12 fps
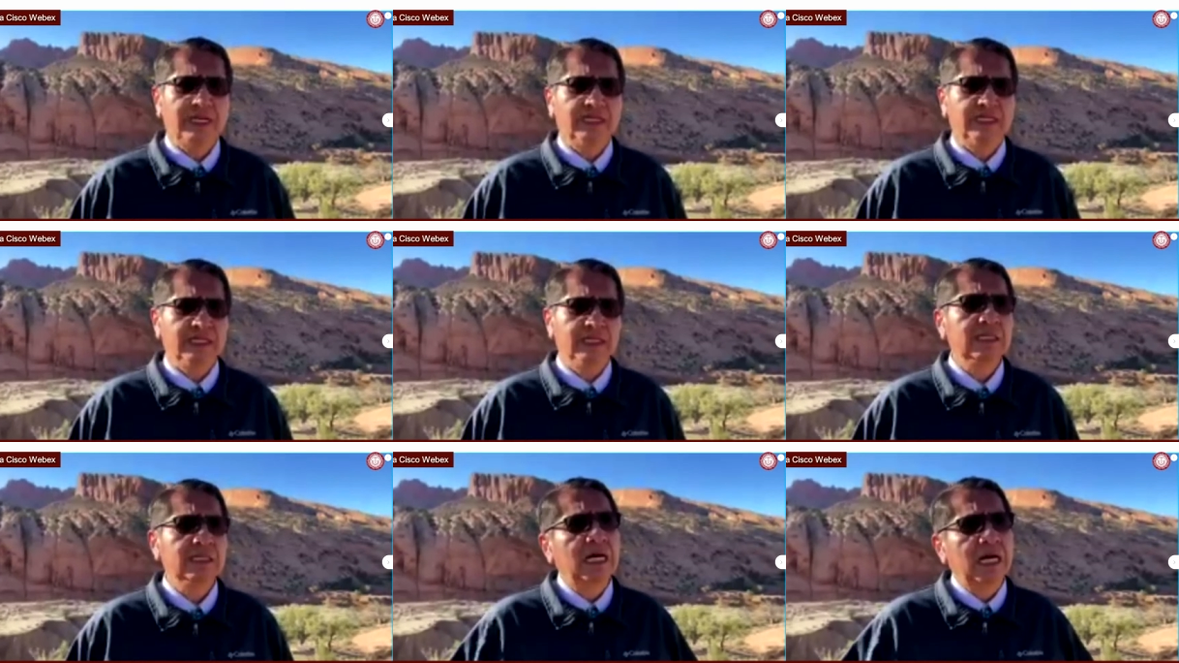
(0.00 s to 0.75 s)
that,
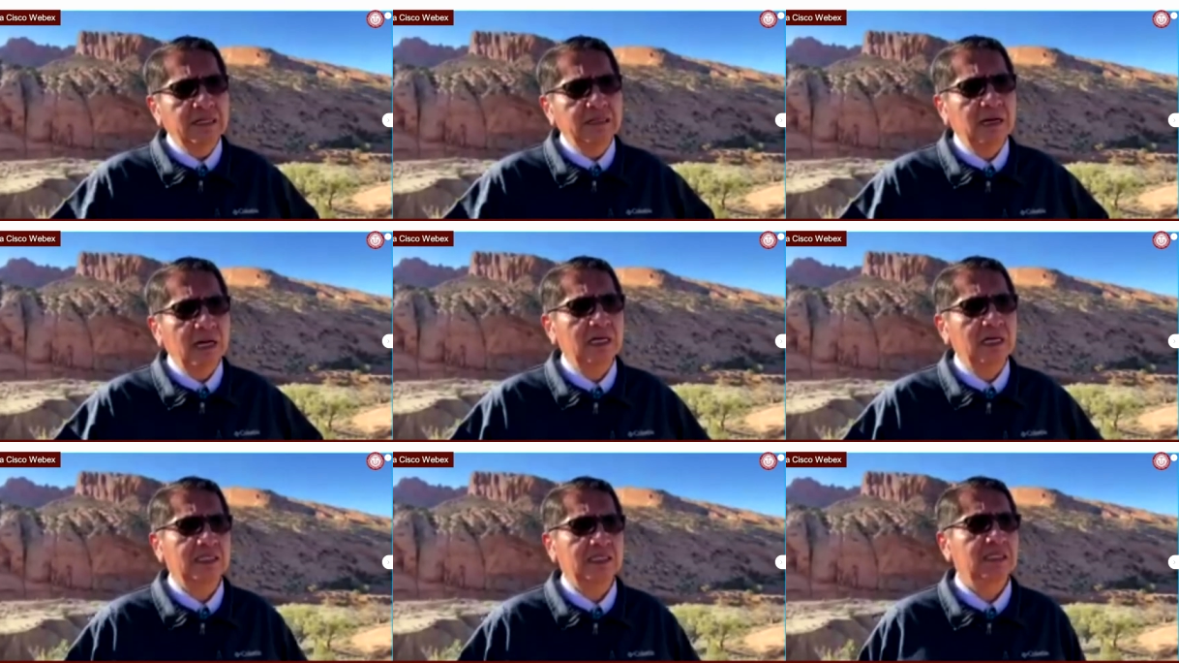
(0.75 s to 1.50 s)
Aro
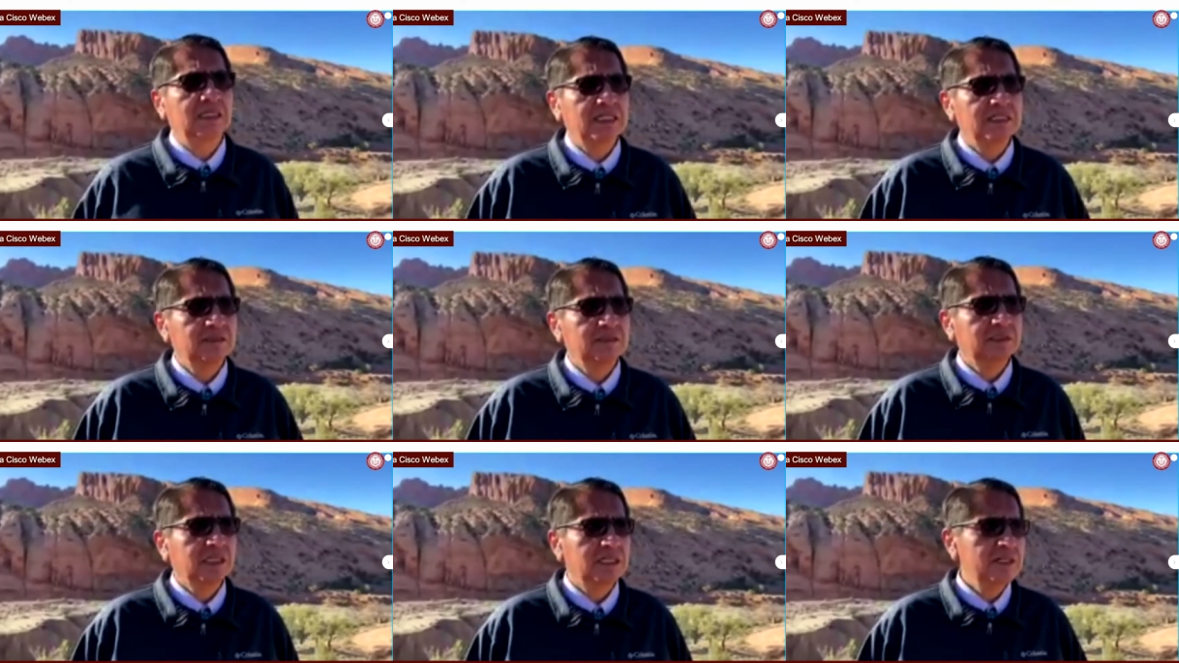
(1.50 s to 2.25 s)
Hagan, then that's
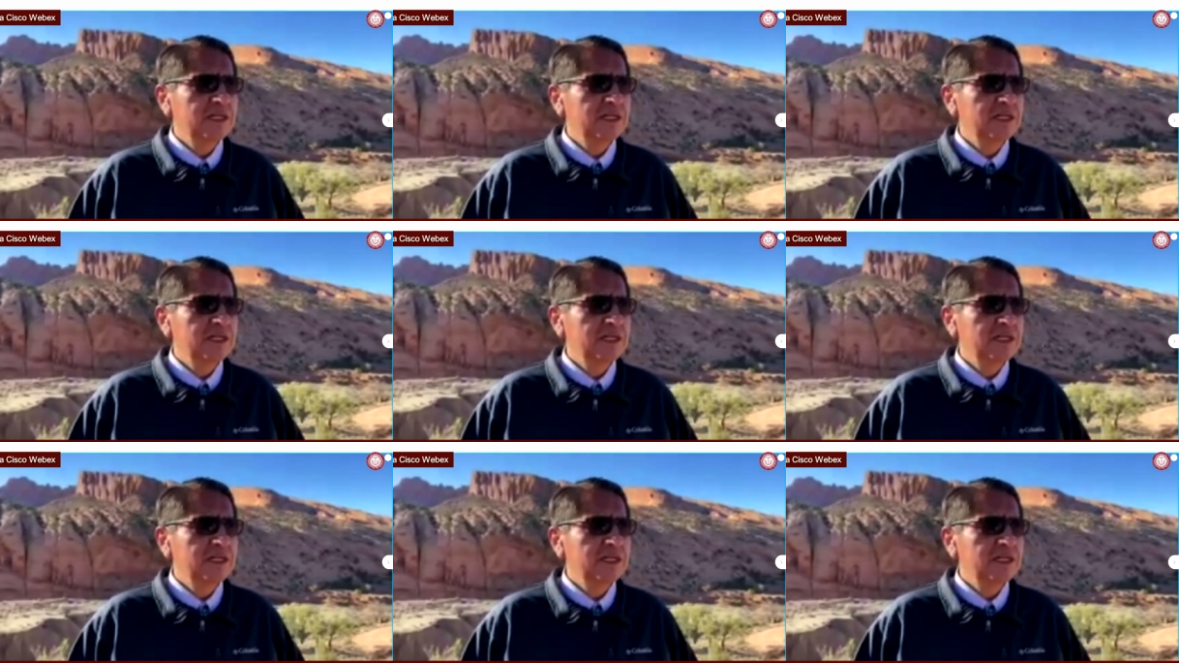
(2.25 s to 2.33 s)
all.